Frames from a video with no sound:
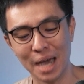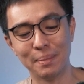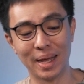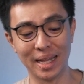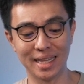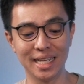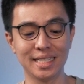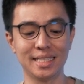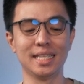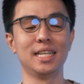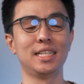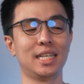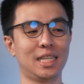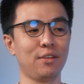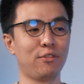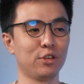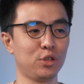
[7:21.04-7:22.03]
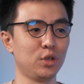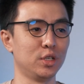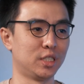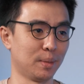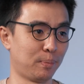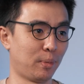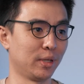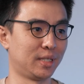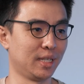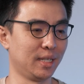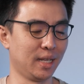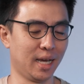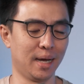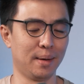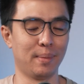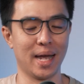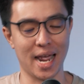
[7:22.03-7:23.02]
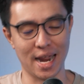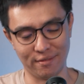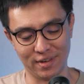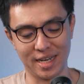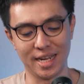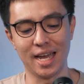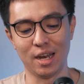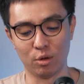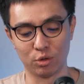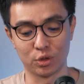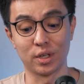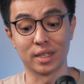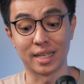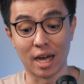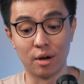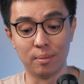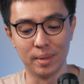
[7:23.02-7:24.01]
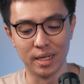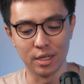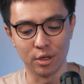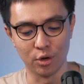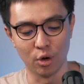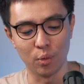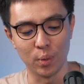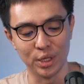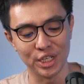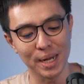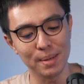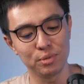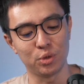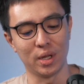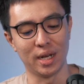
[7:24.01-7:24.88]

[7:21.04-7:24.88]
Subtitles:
But this initiative also is supported by Nvidia and also the government, which aims to